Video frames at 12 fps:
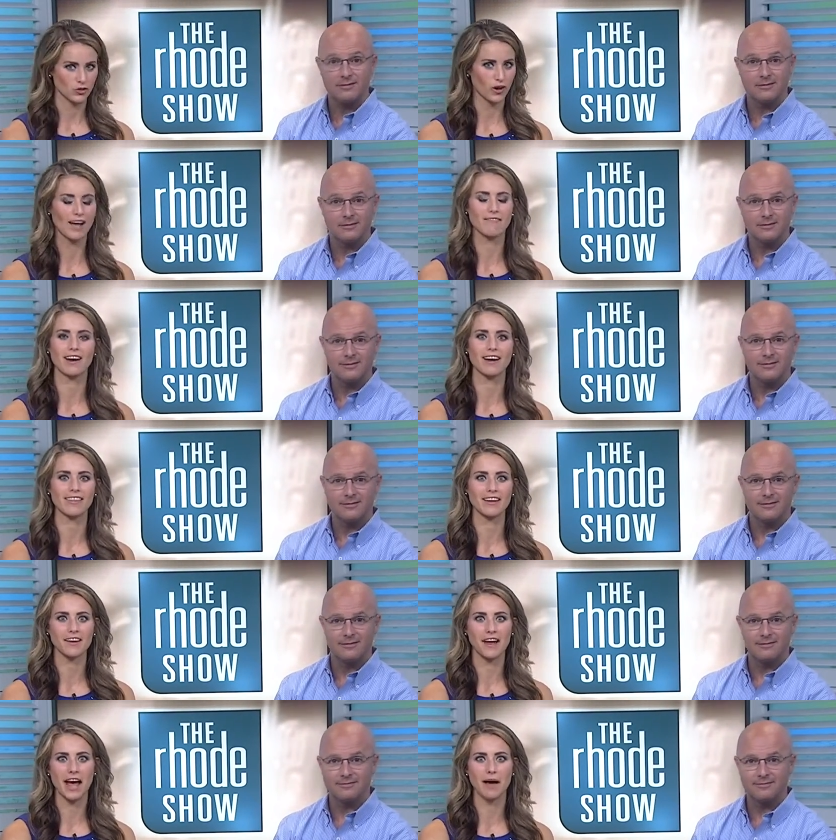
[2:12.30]
Speaker 1: drive out of
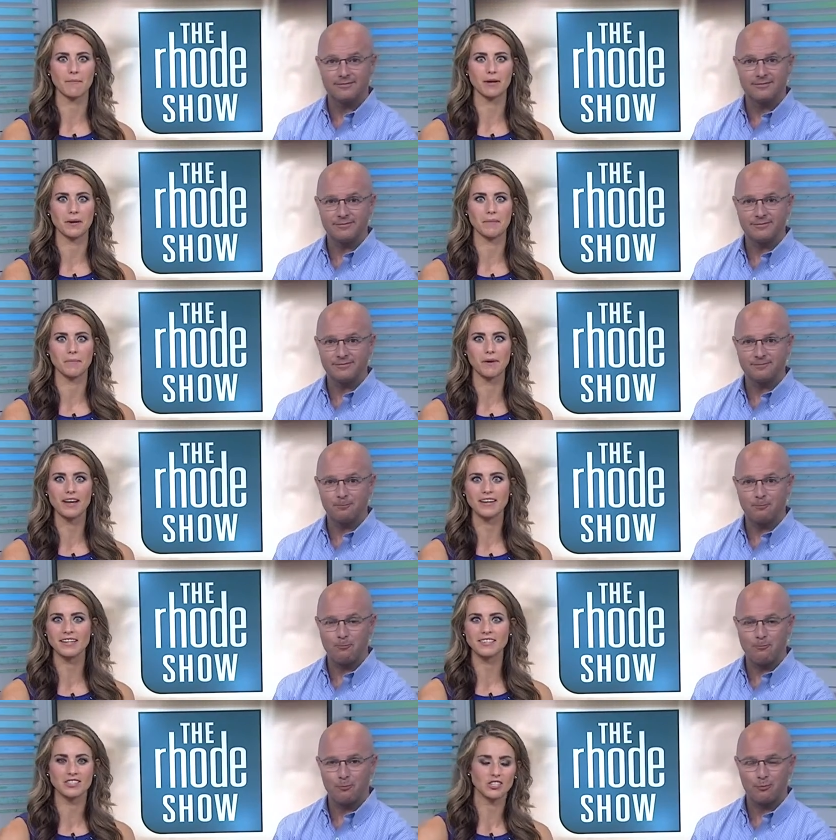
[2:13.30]
there happy.
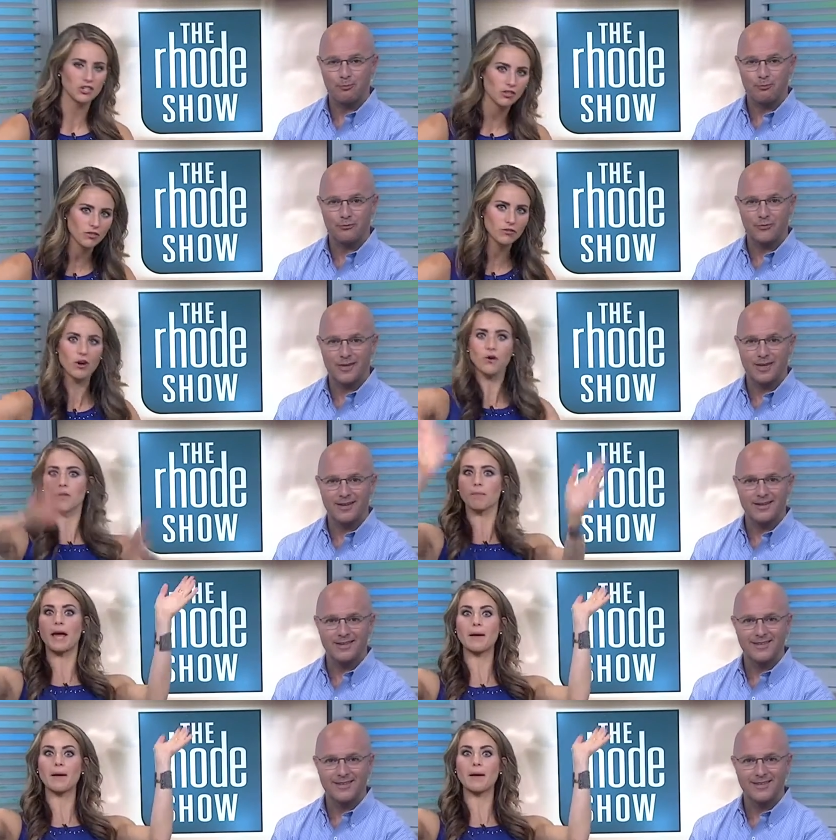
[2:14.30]
Brendan, did you throw the